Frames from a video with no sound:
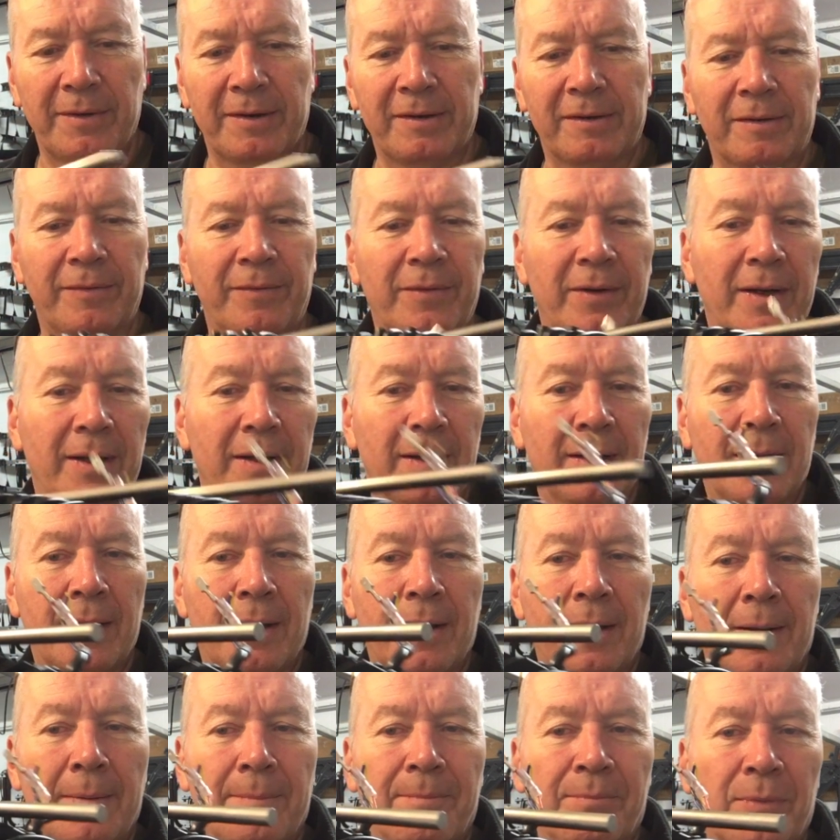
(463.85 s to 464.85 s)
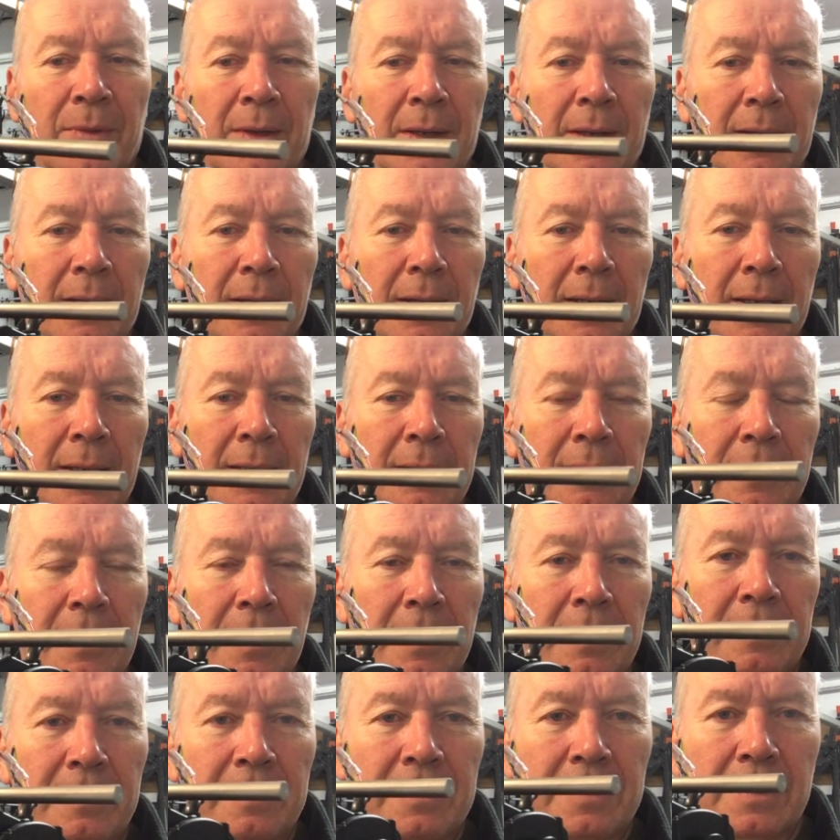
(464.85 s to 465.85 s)
rest of it,
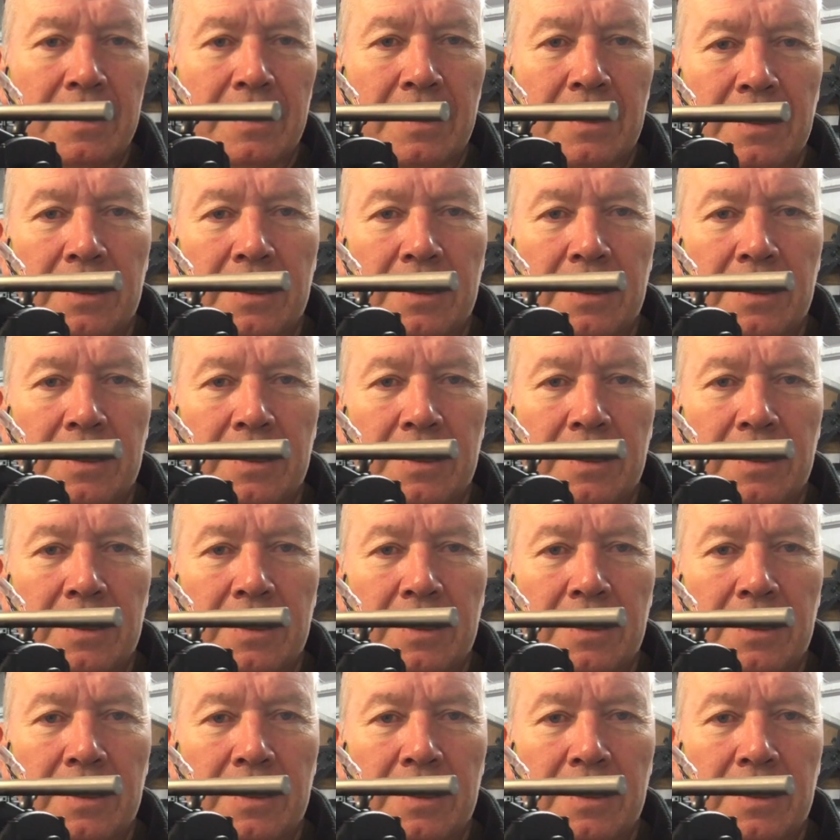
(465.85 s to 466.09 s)
and